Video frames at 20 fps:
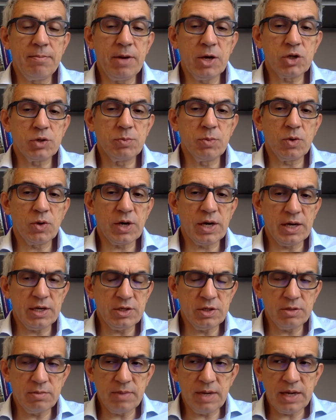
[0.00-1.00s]
much more
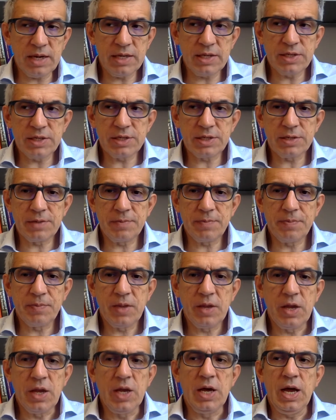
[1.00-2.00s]
customized.
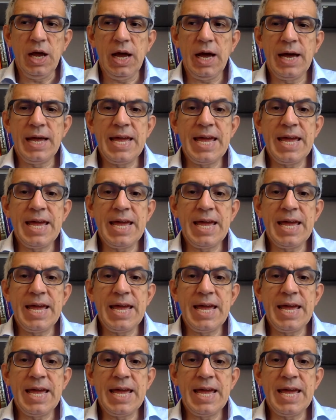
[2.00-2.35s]
I